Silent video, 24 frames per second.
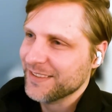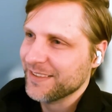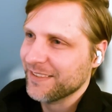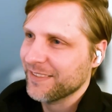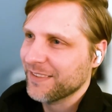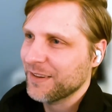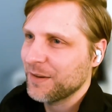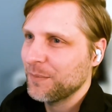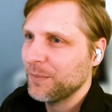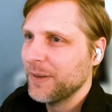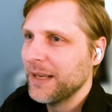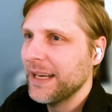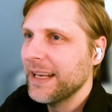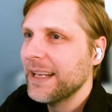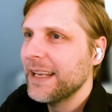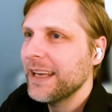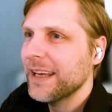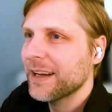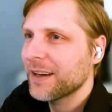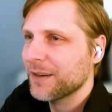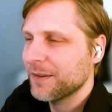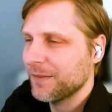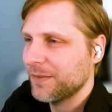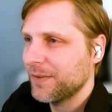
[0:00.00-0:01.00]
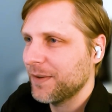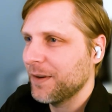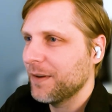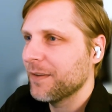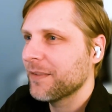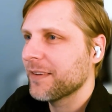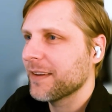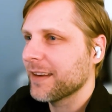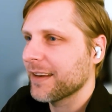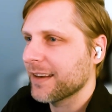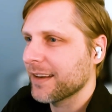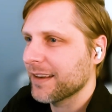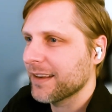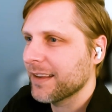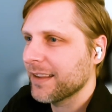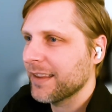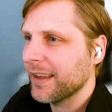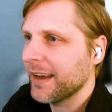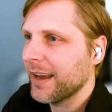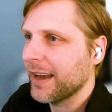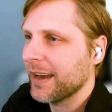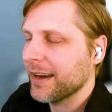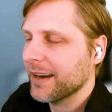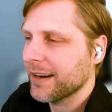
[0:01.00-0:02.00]
just completely confusing
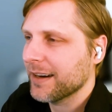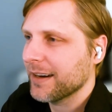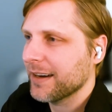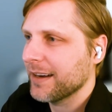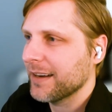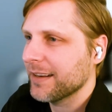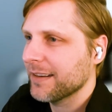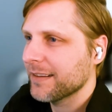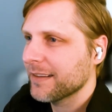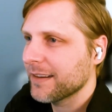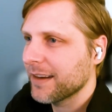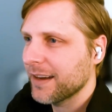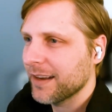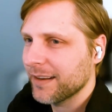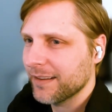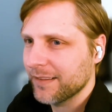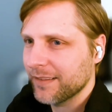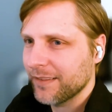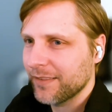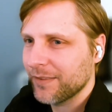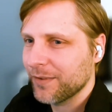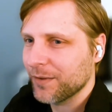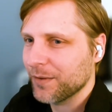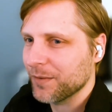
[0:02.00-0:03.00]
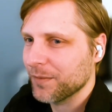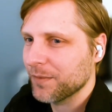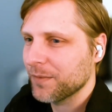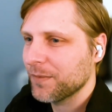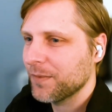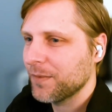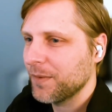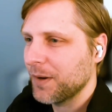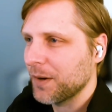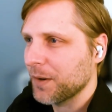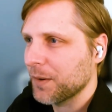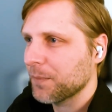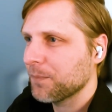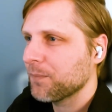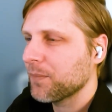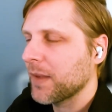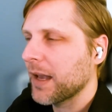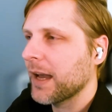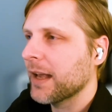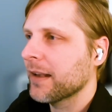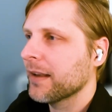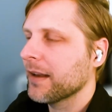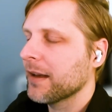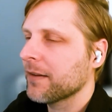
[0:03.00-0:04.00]
the AI and sort of,
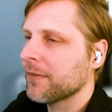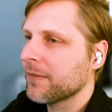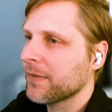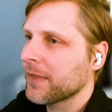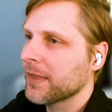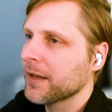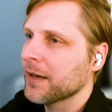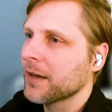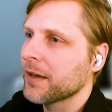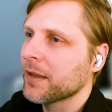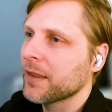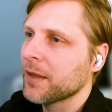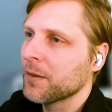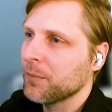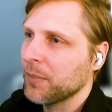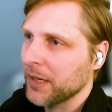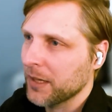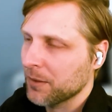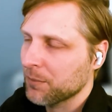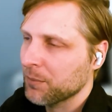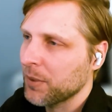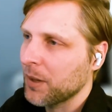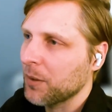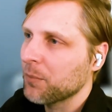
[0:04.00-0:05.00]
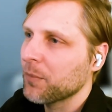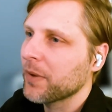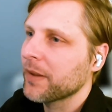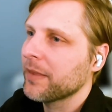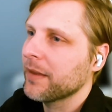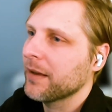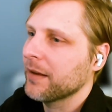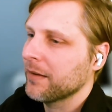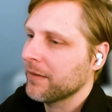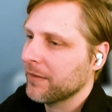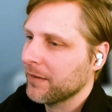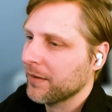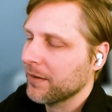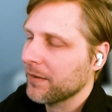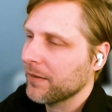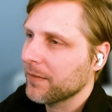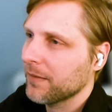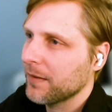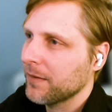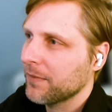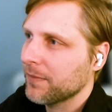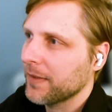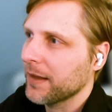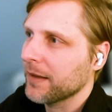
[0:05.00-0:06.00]
and if the bigger problem with that is that
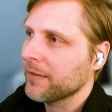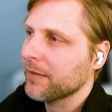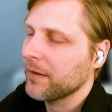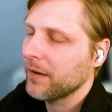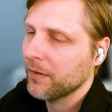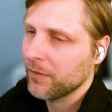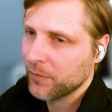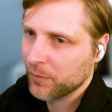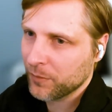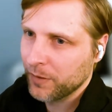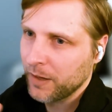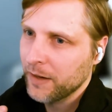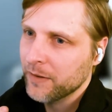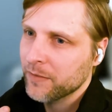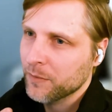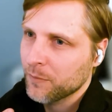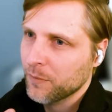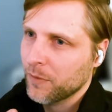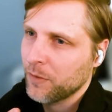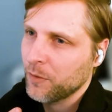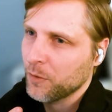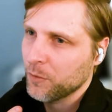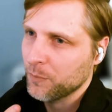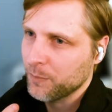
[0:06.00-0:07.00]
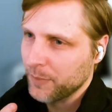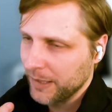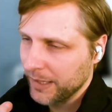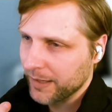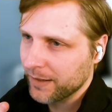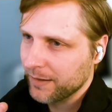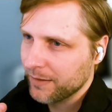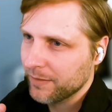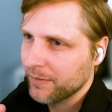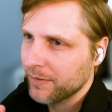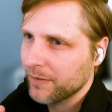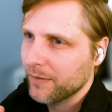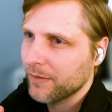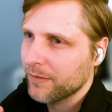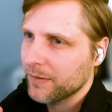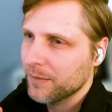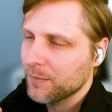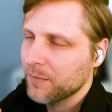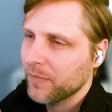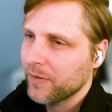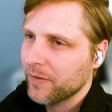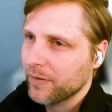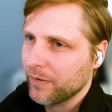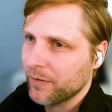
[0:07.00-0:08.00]
if that's integrating with your backend
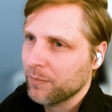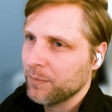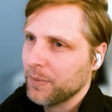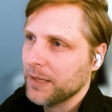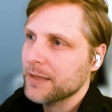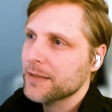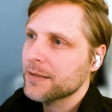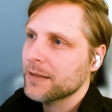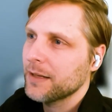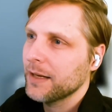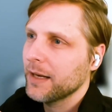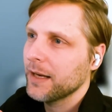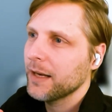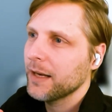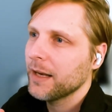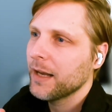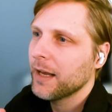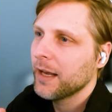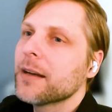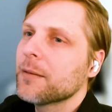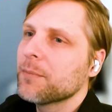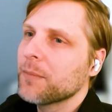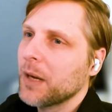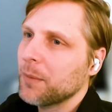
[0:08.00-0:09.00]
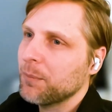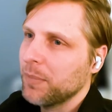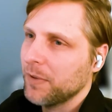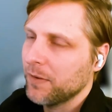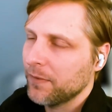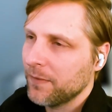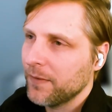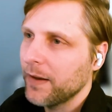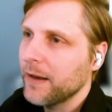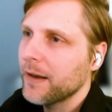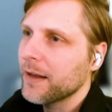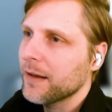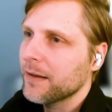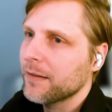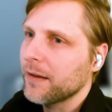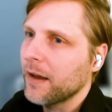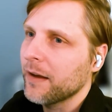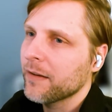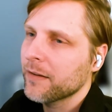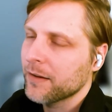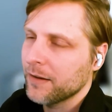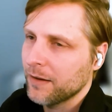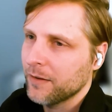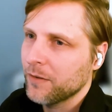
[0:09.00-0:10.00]
systems, especially, then it might be feeding
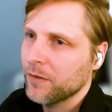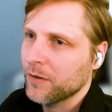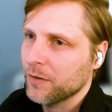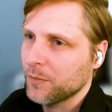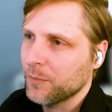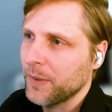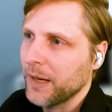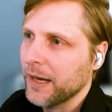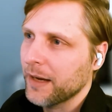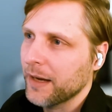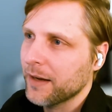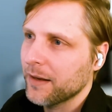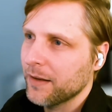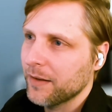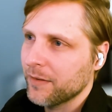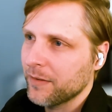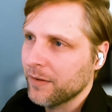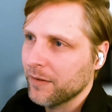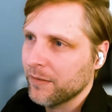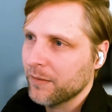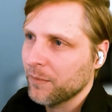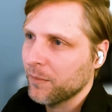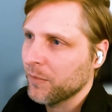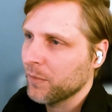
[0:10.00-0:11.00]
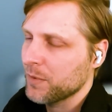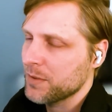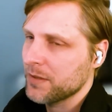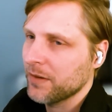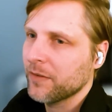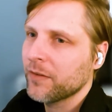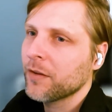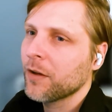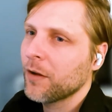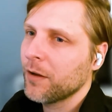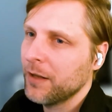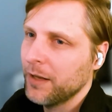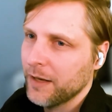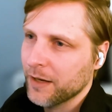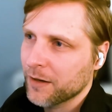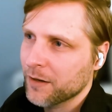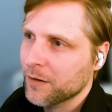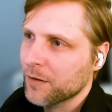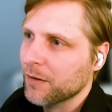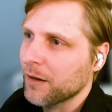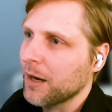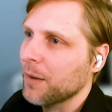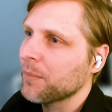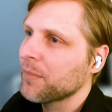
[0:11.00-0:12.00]
data into your backend systems, which is totally
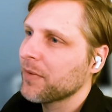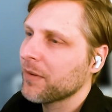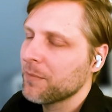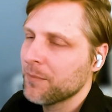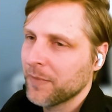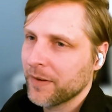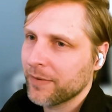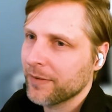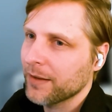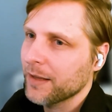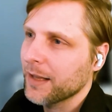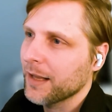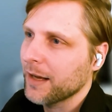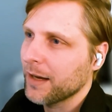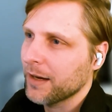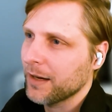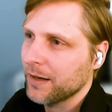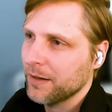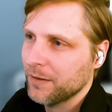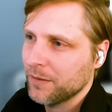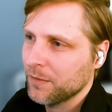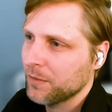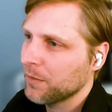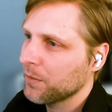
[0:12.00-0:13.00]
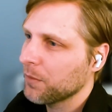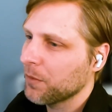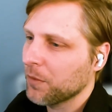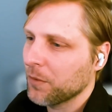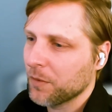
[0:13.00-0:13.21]
corrupt, misaligned,